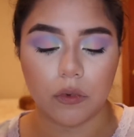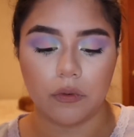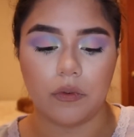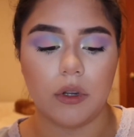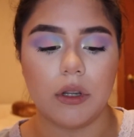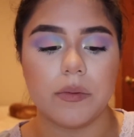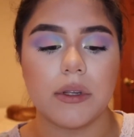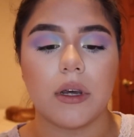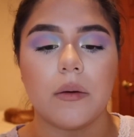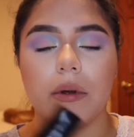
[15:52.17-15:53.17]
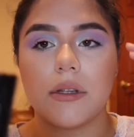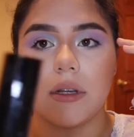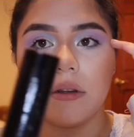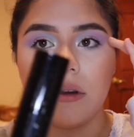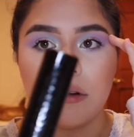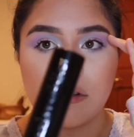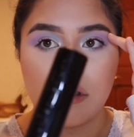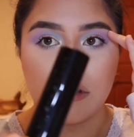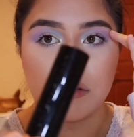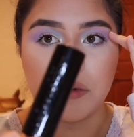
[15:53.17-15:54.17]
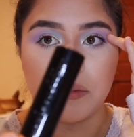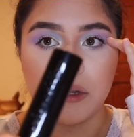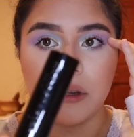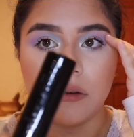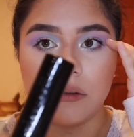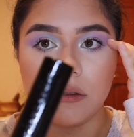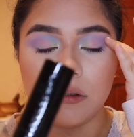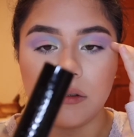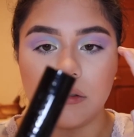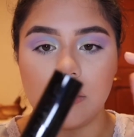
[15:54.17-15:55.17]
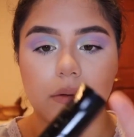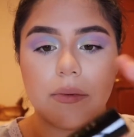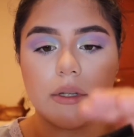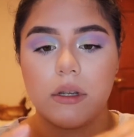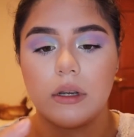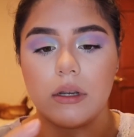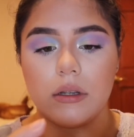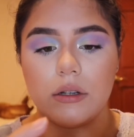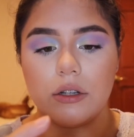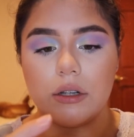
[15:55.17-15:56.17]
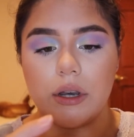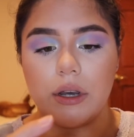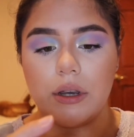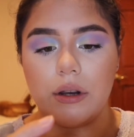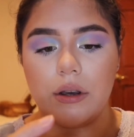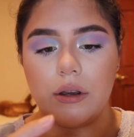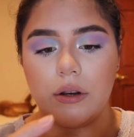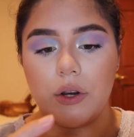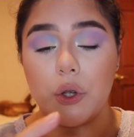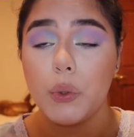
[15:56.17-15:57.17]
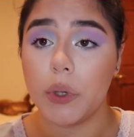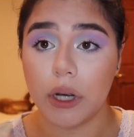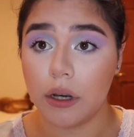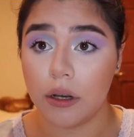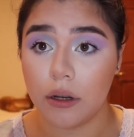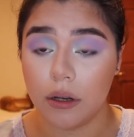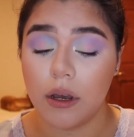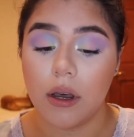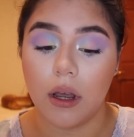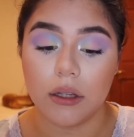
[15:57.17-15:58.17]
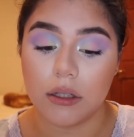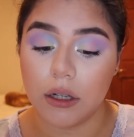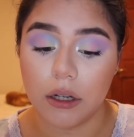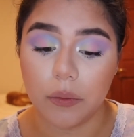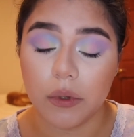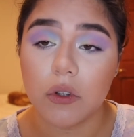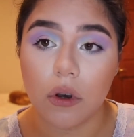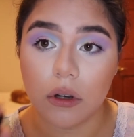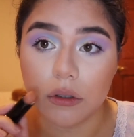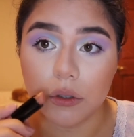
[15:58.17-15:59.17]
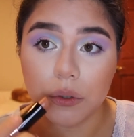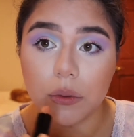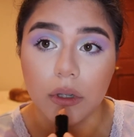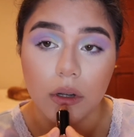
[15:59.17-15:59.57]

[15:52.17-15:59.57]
For lipstick, I'm going to take the Anastasia Beverly Hills lipstick in the shade Nude. It's literally what it's called, Nude.